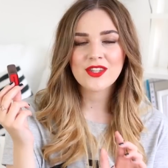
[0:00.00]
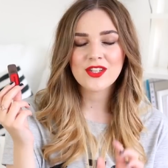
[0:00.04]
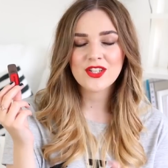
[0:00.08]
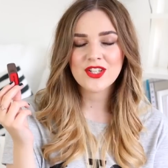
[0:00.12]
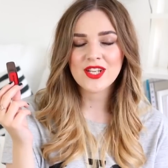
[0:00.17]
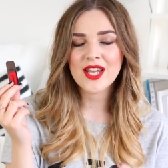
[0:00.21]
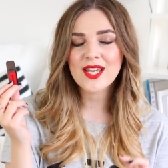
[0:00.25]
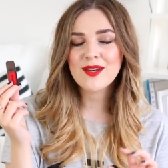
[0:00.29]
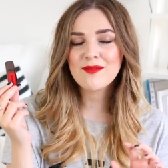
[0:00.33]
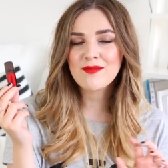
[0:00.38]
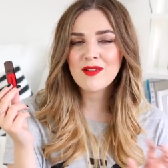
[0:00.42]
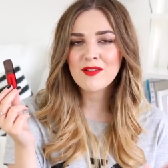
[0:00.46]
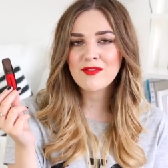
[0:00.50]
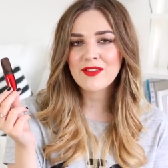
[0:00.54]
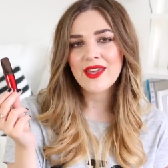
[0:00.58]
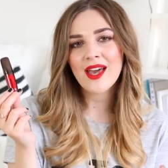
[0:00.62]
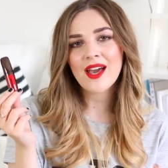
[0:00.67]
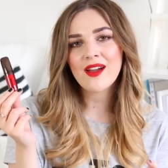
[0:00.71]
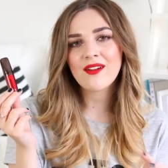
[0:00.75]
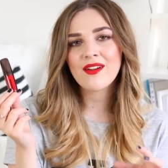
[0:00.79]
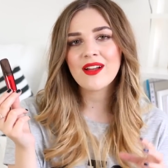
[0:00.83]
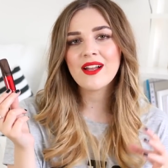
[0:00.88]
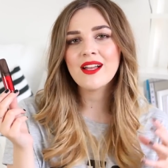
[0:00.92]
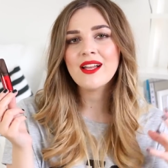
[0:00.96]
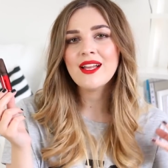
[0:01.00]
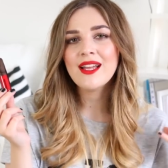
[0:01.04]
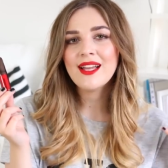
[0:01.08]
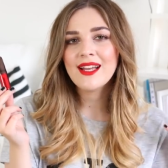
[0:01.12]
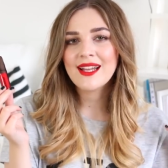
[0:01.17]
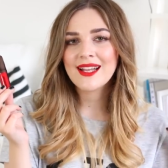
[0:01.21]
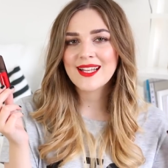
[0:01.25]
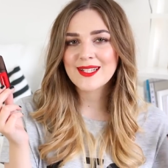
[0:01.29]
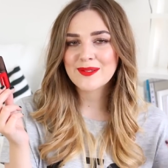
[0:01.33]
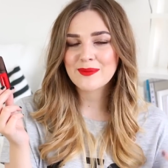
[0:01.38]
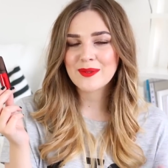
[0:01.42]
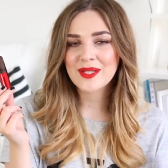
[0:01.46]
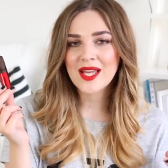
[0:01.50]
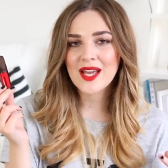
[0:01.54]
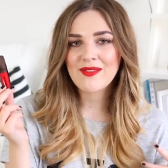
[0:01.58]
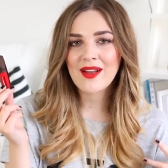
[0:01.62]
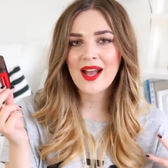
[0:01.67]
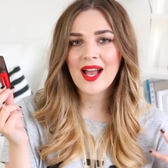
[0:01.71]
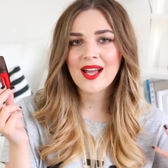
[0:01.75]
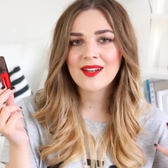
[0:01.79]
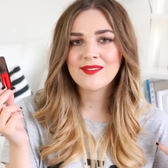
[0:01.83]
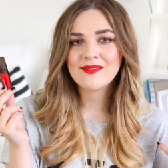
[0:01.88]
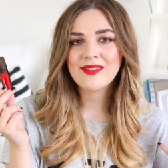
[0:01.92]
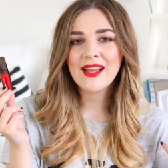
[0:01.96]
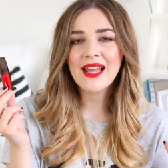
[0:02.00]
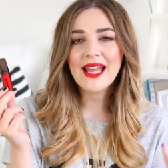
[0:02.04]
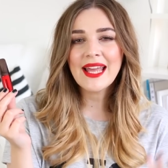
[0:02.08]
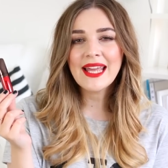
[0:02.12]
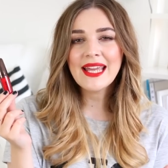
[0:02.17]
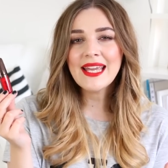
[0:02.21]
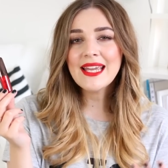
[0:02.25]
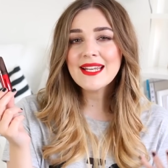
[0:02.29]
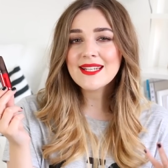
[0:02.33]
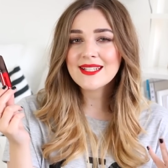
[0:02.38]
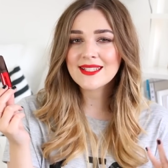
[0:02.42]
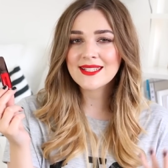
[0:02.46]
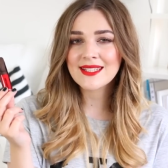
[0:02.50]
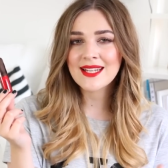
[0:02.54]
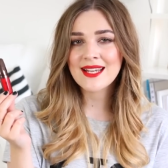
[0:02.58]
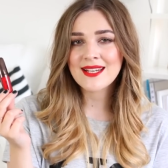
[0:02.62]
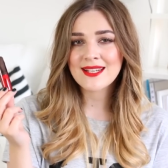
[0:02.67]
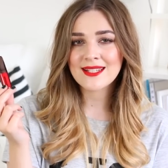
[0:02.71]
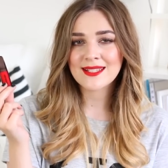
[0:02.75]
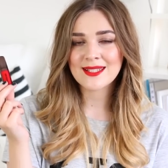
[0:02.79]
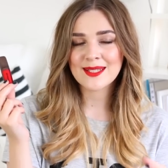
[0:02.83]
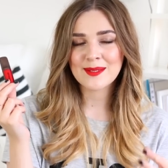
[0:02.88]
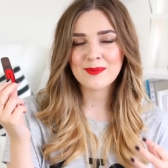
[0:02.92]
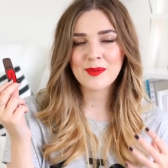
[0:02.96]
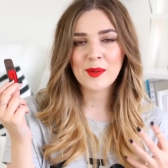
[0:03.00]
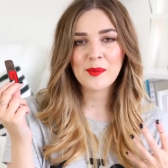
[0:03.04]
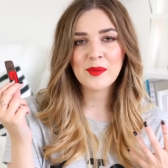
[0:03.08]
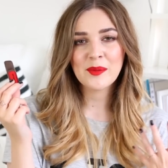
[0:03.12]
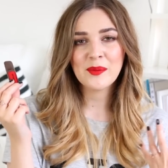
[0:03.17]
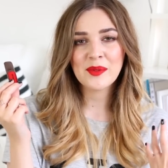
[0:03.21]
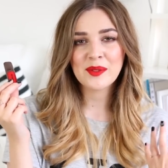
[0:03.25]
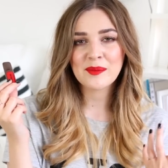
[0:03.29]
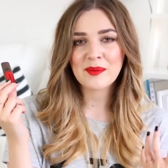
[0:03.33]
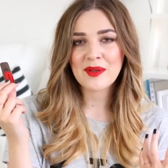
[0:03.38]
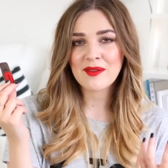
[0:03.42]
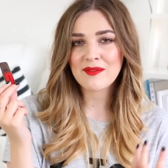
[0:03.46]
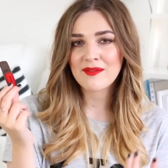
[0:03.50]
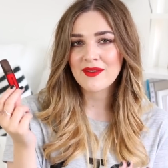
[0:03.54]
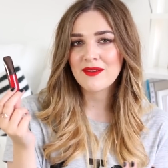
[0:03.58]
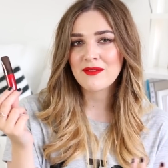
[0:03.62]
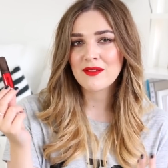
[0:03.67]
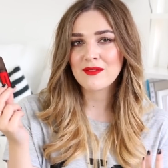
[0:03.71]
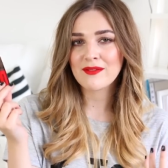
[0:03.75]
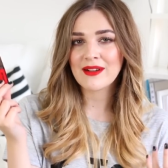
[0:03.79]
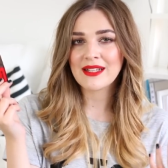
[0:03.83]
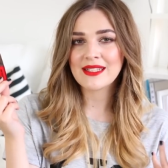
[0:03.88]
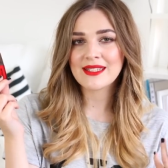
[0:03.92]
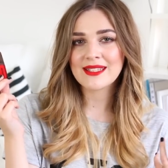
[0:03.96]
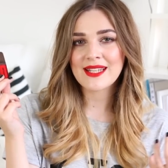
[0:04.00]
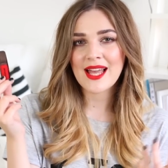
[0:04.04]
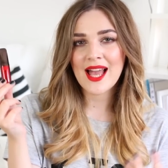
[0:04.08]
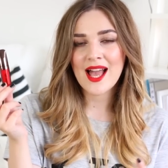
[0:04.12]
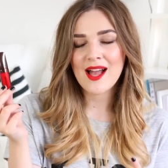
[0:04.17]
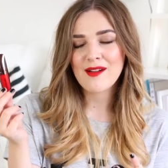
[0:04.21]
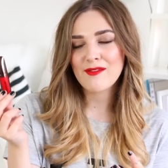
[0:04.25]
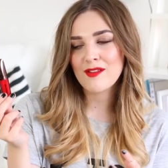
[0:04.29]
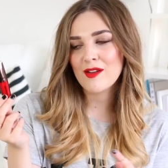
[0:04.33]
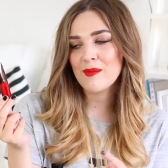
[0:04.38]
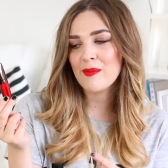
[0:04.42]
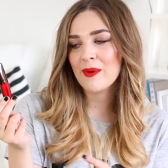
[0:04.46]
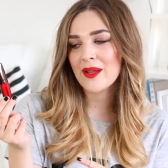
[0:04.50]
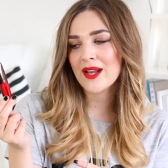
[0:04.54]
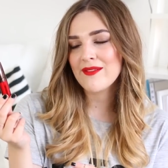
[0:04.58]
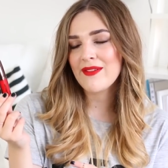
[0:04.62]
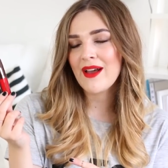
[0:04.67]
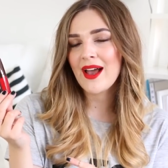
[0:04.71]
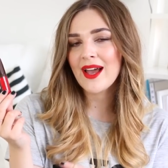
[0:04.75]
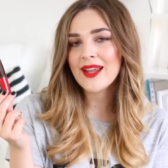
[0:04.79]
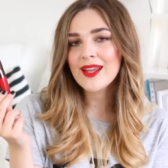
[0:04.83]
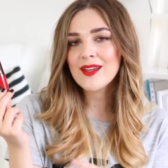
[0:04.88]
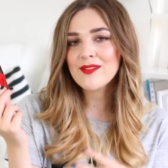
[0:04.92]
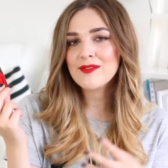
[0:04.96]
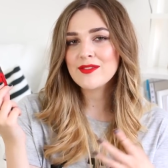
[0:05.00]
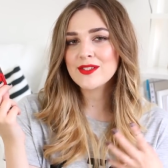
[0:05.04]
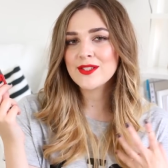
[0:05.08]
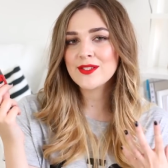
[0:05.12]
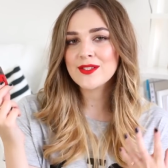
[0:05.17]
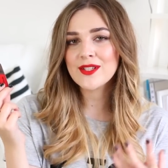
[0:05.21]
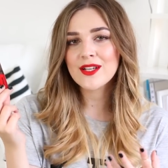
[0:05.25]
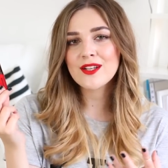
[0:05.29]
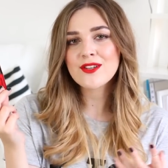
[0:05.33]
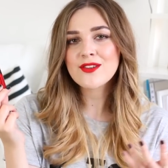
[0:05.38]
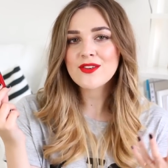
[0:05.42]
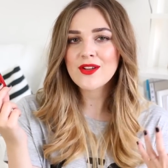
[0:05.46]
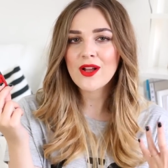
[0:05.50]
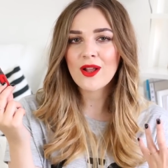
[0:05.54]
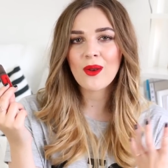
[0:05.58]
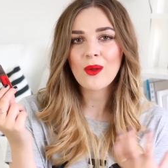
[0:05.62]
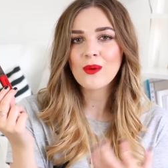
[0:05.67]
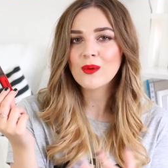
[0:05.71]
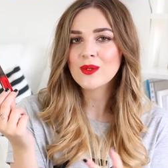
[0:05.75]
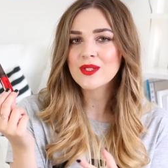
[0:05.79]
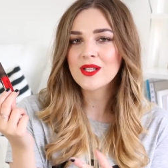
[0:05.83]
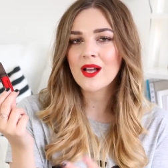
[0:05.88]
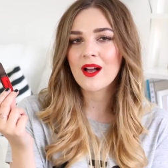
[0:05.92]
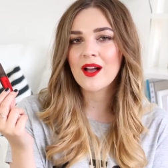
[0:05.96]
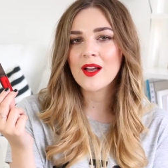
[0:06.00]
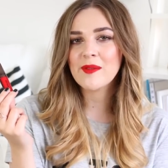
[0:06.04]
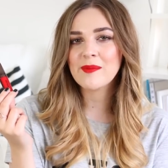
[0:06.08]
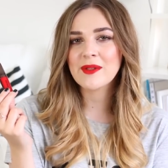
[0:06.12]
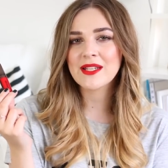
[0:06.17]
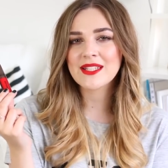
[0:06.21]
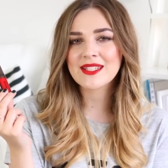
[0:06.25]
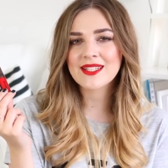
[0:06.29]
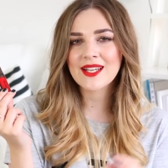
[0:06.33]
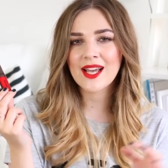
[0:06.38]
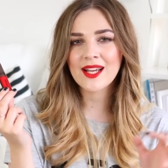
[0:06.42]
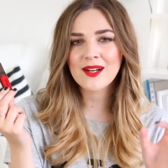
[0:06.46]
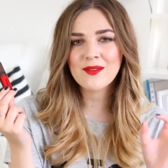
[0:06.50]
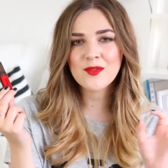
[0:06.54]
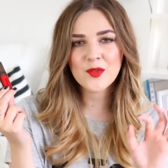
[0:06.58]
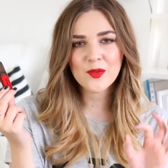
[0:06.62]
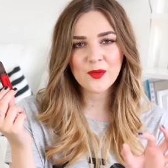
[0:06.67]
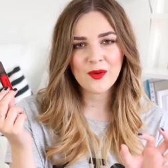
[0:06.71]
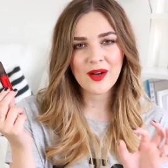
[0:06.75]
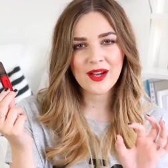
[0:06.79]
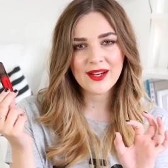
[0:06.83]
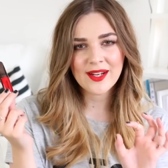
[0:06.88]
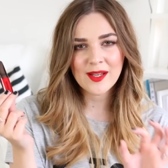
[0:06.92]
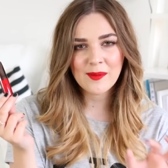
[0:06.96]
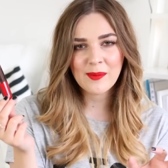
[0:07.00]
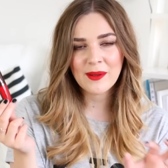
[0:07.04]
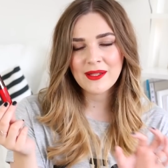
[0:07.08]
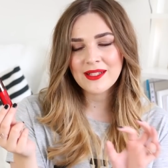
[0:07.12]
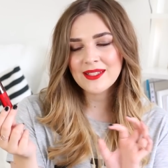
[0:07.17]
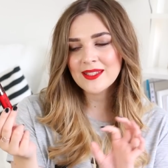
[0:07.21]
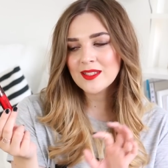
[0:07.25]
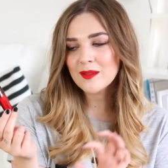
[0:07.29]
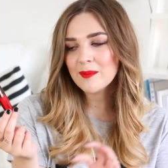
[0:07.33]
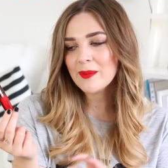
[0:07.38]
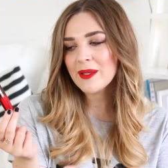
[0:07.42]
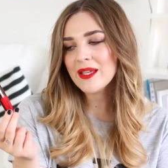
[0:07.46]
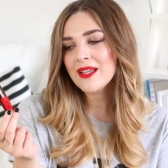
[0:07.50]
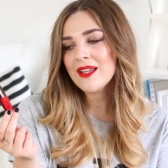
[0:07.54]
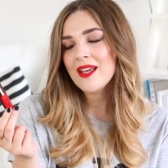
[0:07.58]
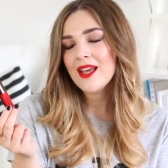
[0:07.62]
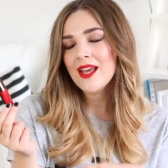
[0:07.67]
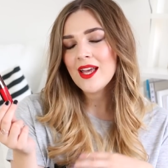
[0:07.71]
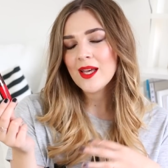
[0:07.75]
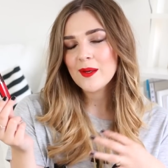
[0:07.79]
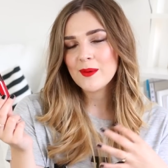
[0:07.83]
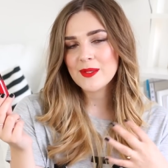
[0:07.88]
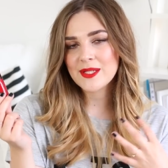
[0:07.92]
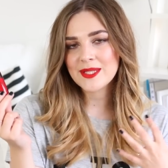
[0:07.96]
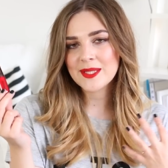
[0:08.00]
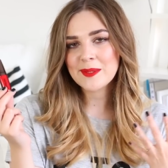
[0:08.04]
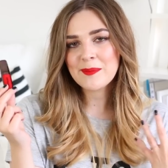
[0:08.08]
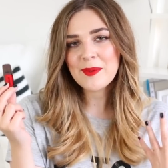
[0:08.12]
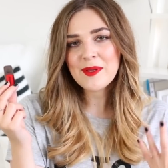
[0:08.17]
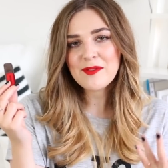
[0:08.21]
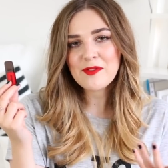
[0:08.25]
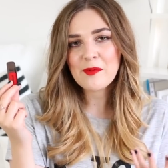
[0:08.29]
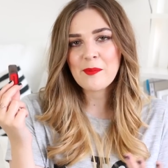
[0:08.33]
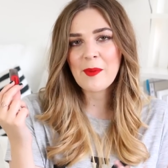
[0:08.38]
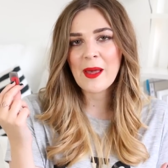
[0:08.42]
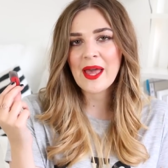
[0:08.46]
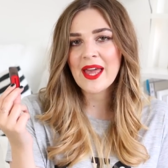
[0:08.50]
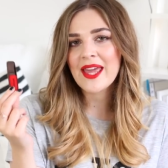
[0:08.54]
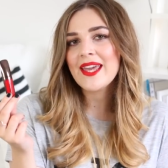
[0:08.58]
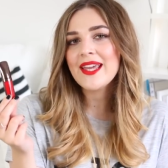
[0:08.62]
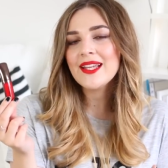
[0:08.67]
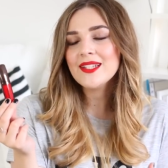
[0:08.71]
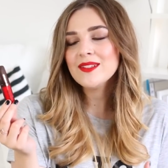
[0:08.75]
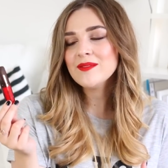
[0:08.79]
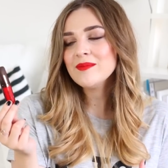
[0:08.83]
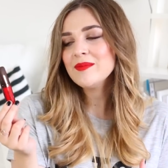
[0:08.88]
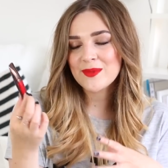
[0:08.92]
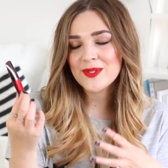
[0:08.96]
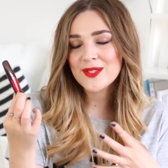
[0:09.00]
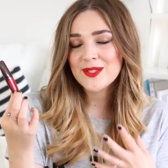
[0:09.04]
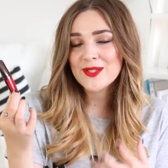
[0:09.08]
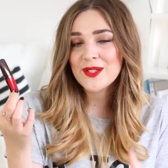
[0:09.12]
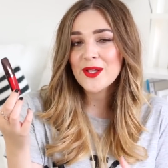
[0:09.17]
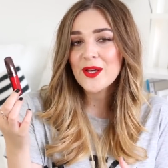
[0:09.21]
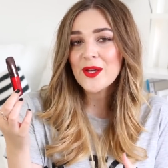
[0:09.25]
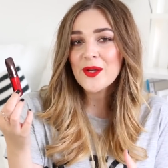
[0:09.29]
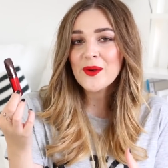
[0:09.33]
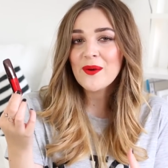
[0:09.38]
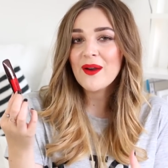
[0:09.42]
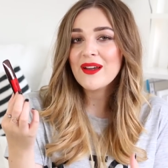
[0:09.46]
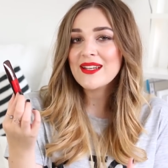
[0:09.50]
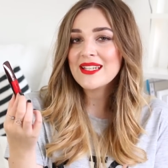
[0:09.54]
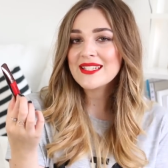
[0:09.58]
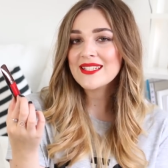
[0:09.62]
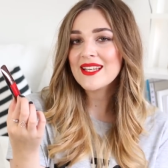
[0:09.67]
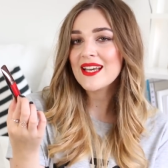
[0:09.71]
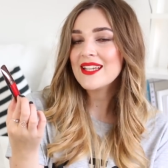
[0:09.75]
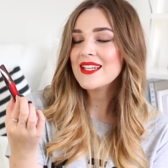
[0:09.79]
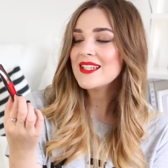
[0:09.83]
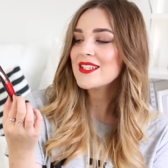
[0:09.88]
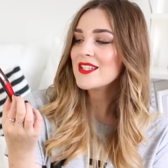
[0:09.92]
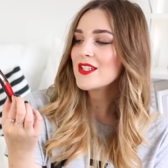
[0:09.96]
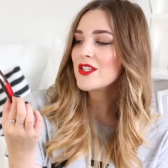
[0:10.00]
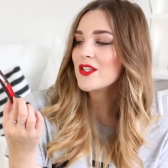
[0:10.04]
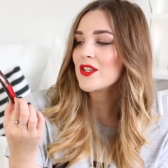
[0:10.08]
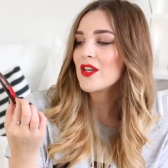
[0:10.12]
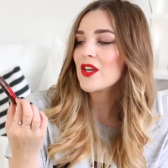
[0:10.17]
The shade Riviera is one that I've had for ages and ages. It's probably one of my favourite reds ever, but I've had it for such a long time that it's kind of dried up a little bit, which is a bit of a pain. So I decided to